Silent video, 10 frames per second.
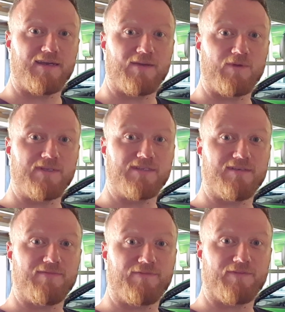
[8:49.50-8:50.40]

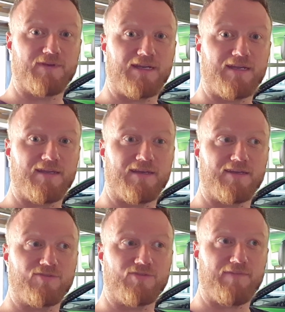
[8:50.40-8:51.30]
Winton for a
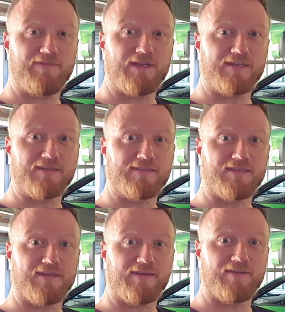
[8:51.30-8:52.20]
Track for Days
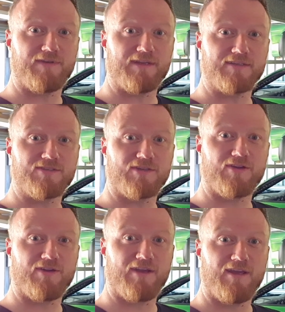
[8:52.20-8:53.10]
event.
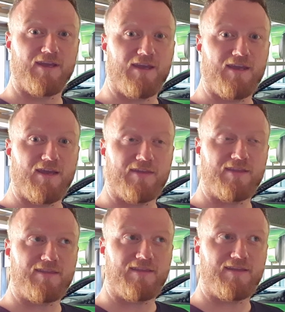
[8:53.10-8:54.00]
So I
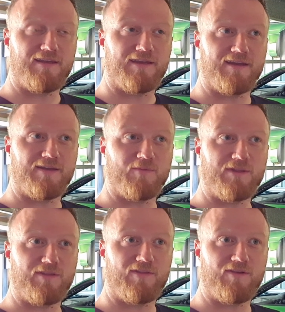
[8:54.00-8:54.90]
think the
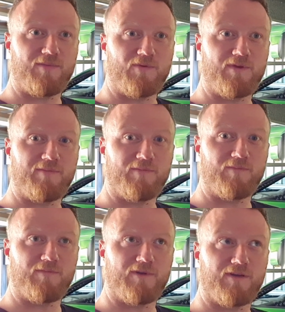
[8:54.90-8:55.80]

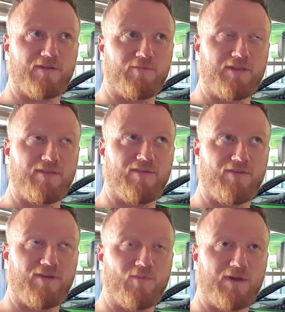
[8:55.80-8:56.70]

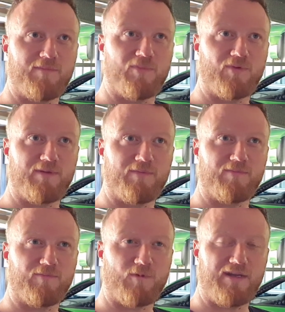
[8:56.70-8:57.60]

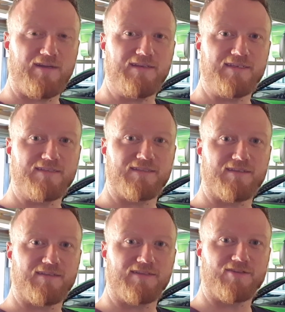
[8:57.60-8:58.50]
131.1 is
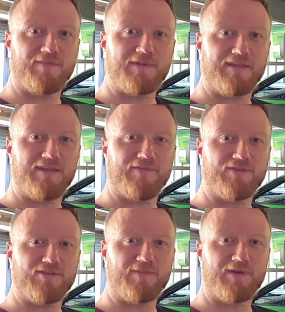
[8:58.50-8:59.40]
the time down there off the
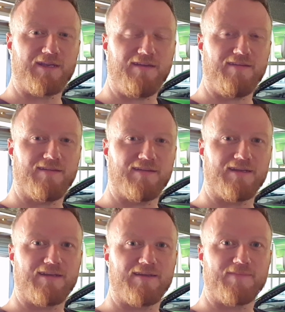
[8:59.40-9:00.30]
top of my head.
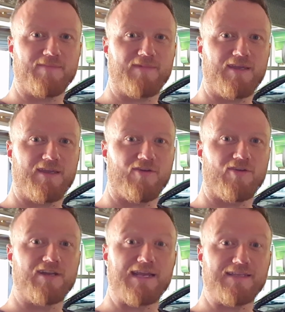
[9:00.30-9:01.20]
On
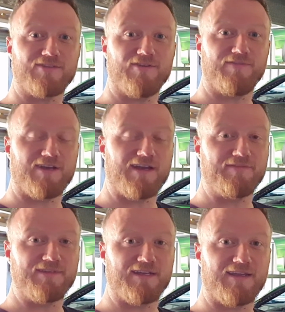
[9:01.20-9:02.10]
a Nat Soft, I have
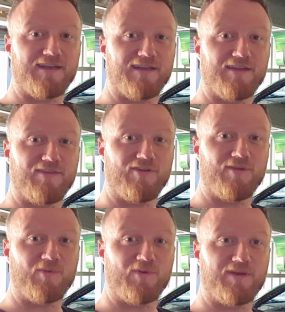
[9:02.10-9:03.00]
done a
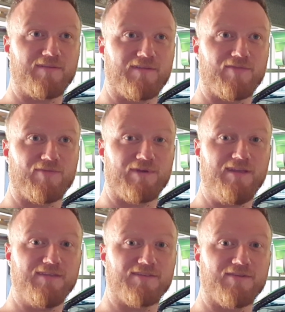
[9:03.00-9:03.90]

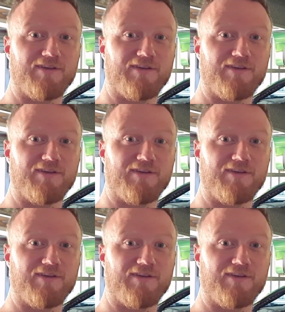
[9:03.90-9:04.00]
30.3, so I